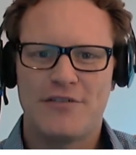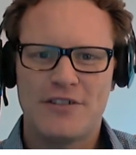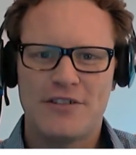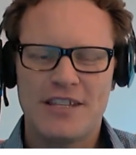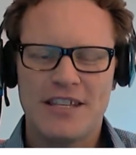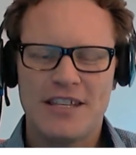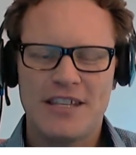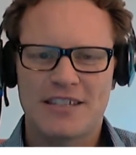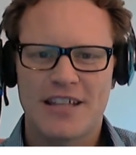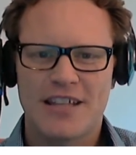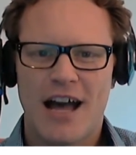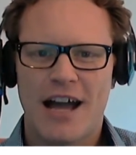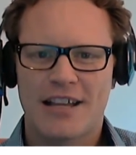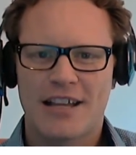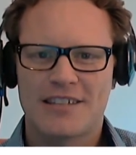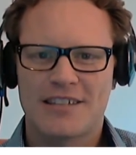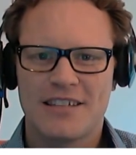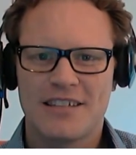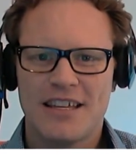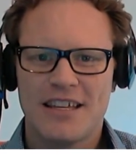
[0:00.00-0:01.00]
If you see
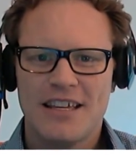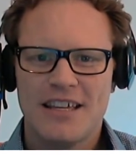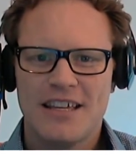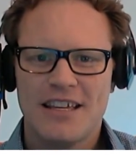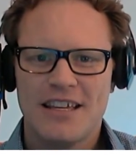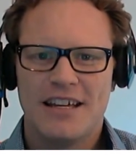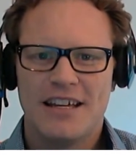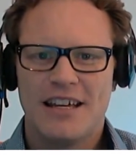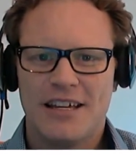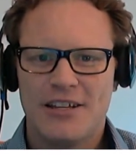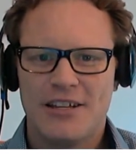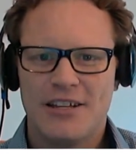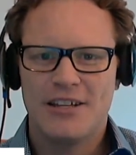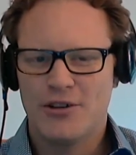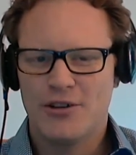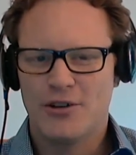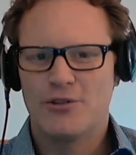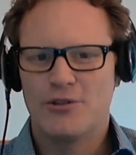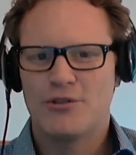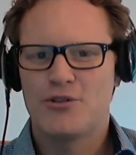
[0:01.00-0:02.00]
stocks,
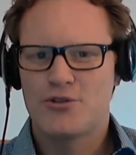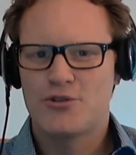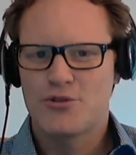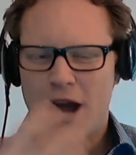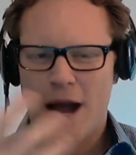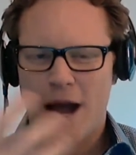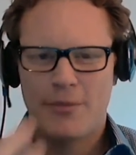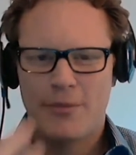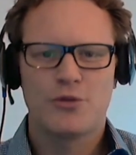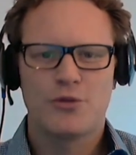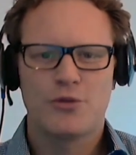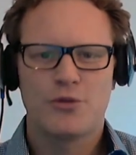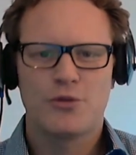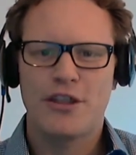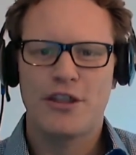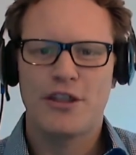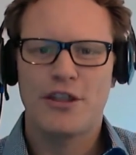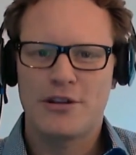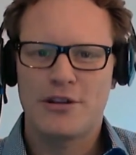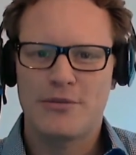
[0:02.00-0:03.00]
drop
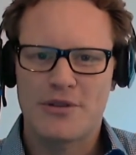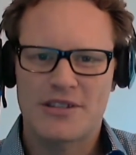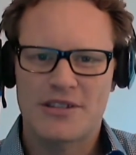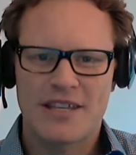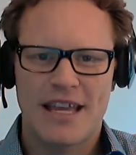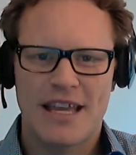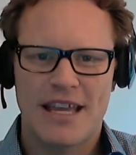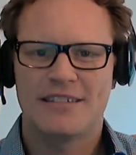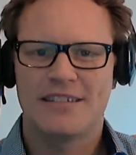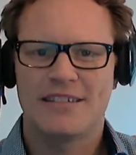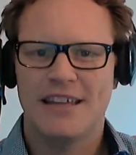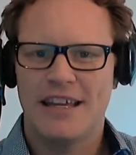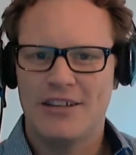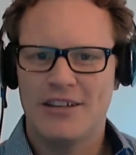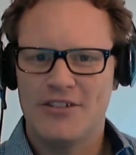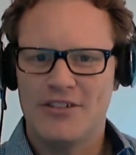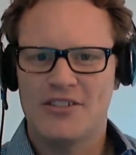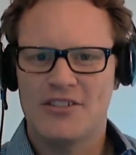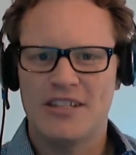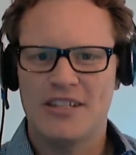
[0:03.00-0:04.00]
20-30%,
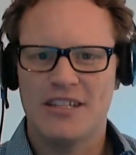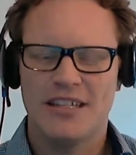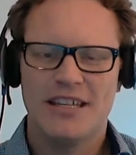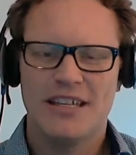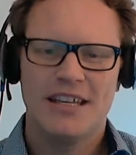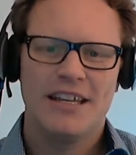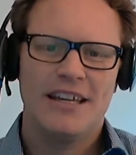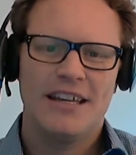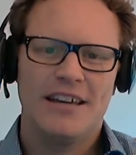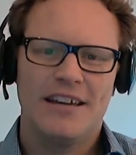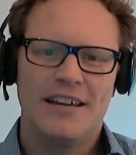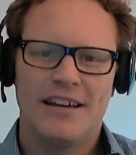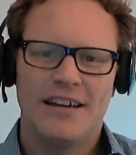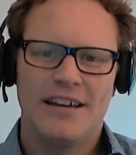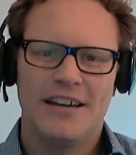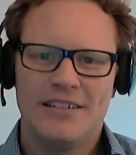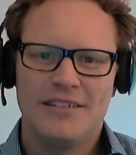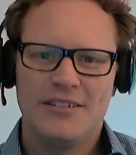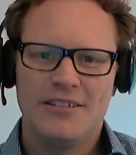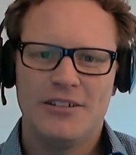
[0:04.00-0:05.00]
and you see
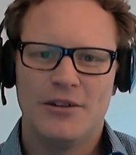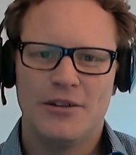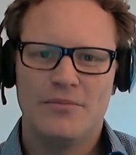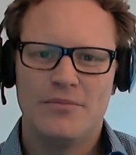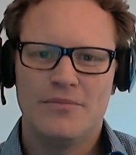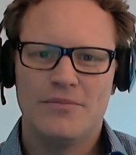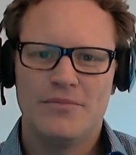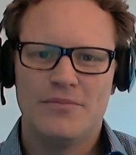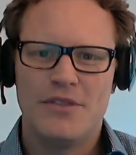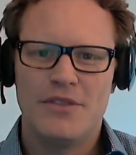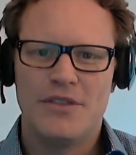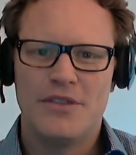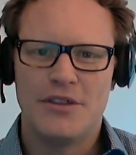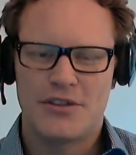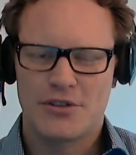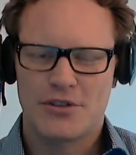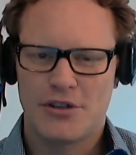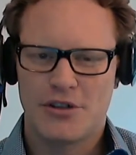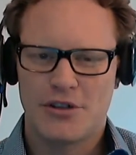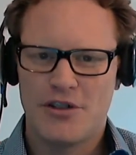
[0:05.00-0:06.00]

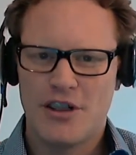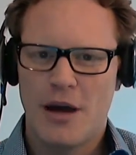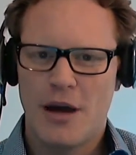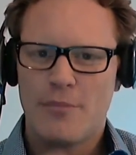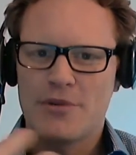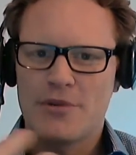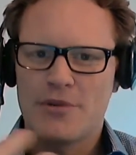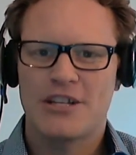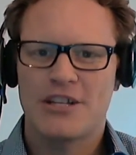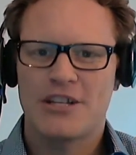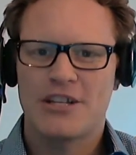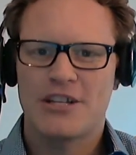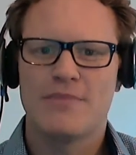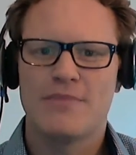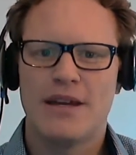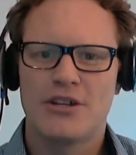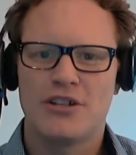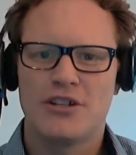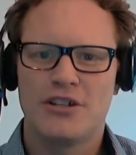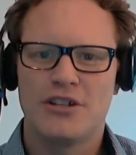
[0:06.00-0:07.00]
the sort of numbers I just
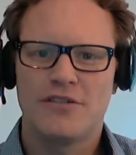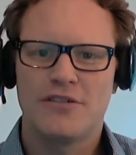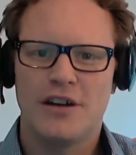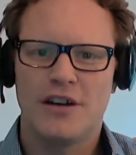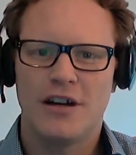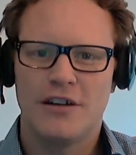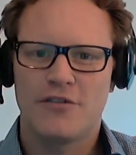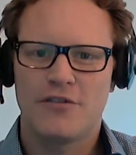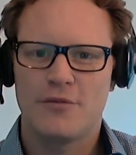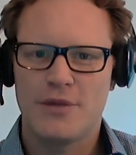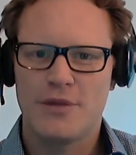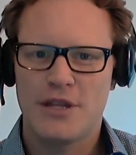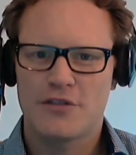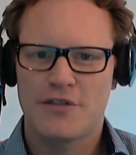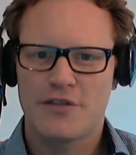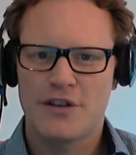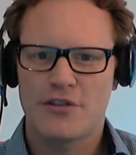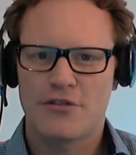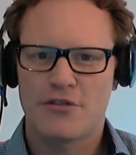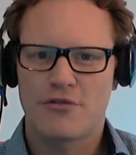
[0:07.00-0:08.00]
mentioned from
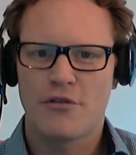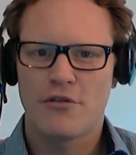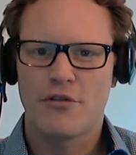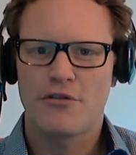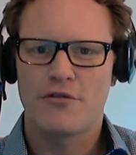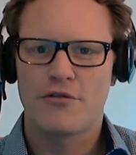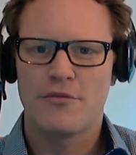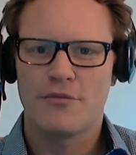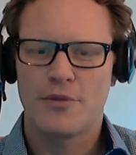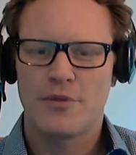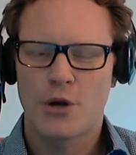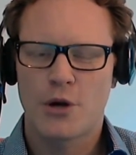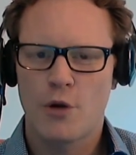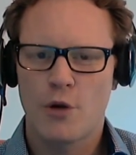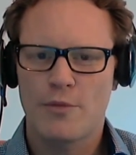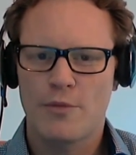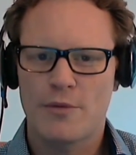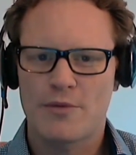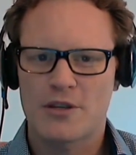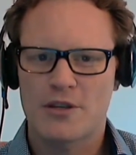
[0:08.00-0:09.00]
year-over-year growth from a
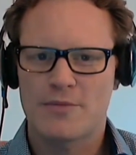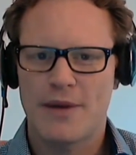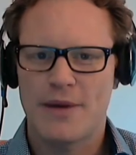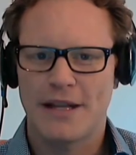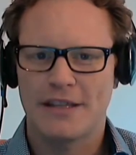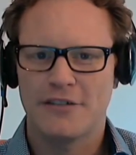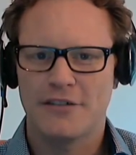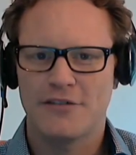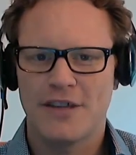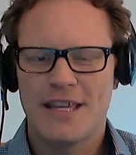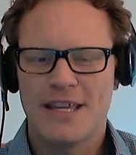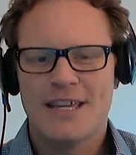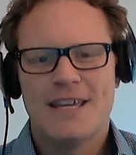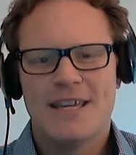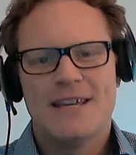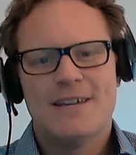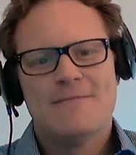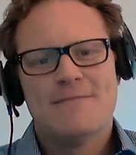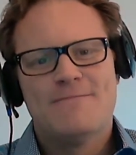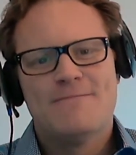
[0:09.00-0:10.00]
corporate perspective,
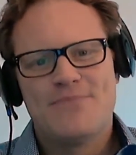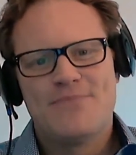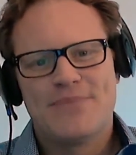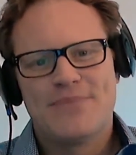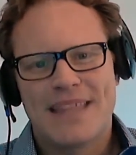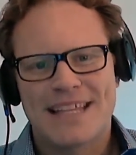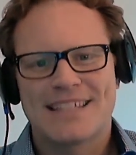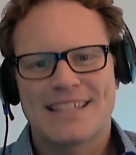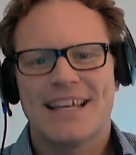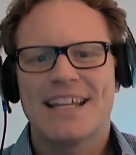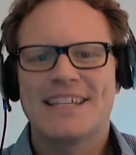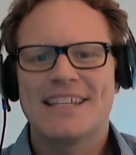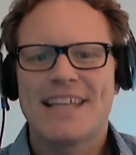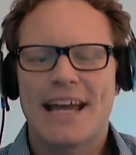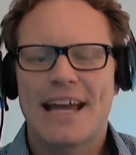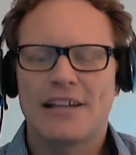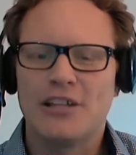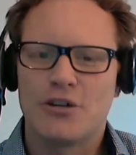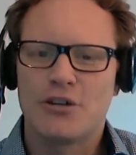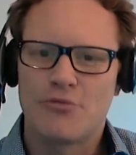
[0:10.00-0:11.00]
that's not
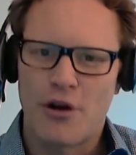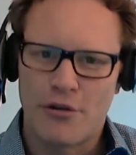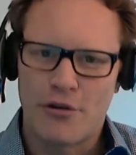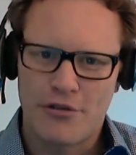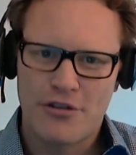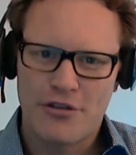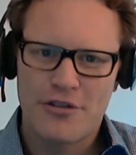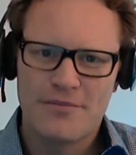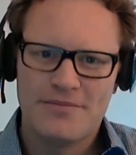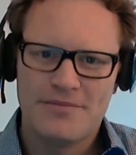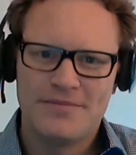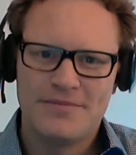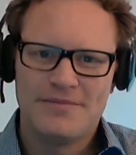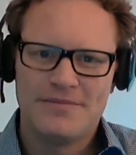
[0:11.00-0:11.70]
exactly growth.